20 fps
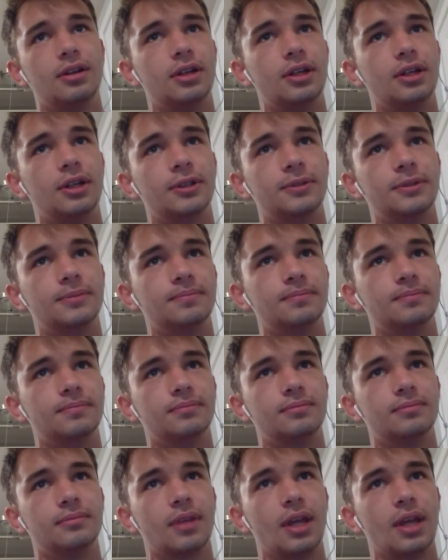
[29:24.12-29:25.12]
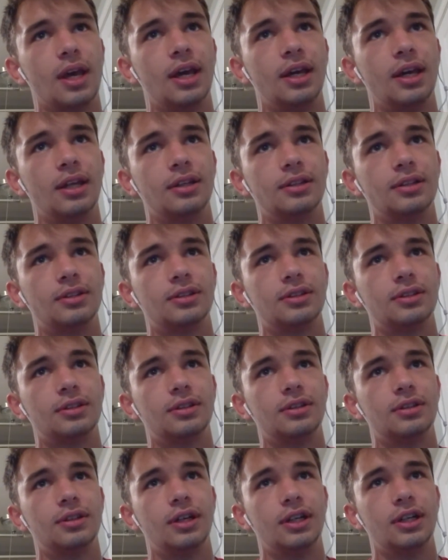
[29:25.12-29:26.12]
um and
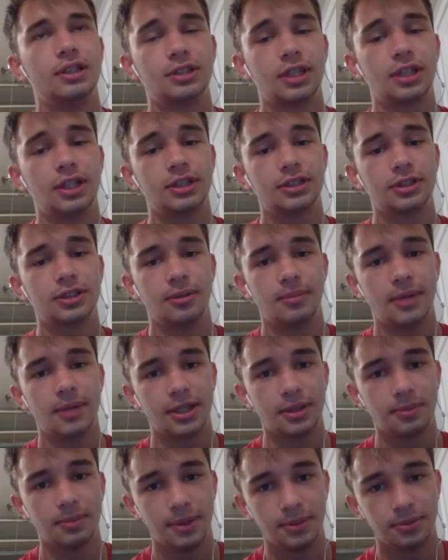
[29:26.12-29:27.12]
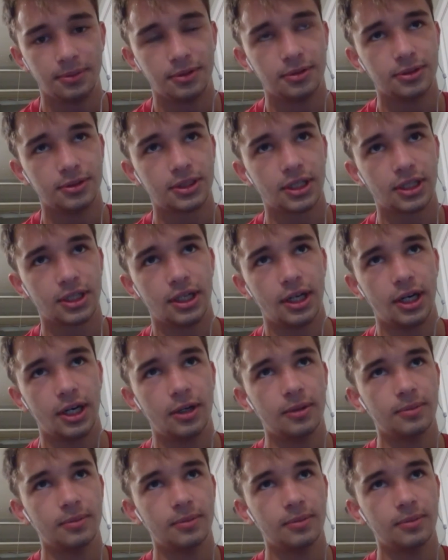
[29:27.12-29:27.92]
it's also about the people who's going to help,